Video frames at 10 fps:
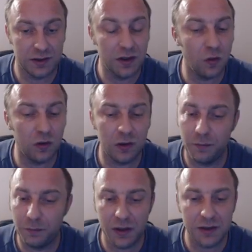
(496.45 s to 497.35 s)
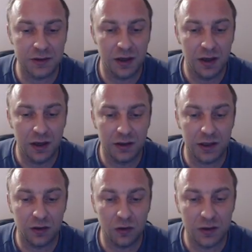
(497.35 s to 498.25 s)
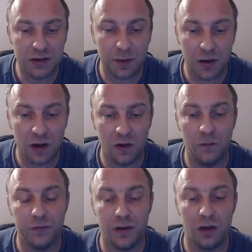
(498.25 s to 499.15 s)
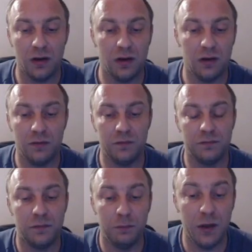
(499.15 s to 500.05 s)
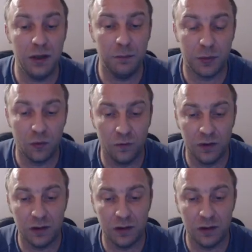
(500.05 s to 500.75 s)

the only piece that could somehow uh, be improved.